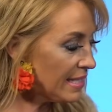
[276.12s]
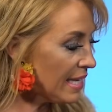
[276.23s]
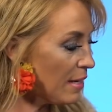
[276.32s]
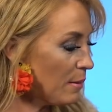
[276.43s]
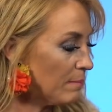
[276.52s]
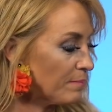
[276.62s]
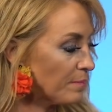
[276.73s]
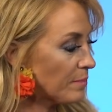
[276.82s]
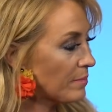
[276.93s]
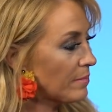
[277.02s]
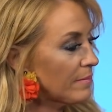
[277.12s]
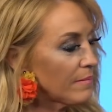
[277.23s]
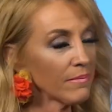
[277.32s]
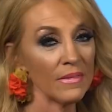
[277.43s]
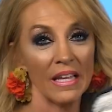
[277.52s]
See,
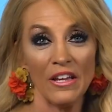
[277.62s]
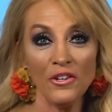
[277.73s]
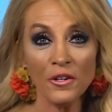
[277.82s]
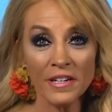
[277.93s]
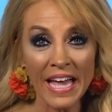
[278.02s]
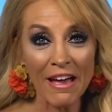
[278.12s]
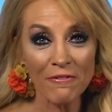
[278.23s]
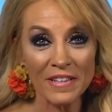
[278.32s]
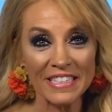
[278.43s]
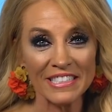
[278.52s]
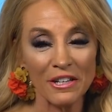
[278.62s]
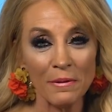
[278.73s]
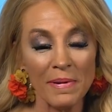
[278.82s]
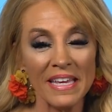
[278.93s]
your catfish could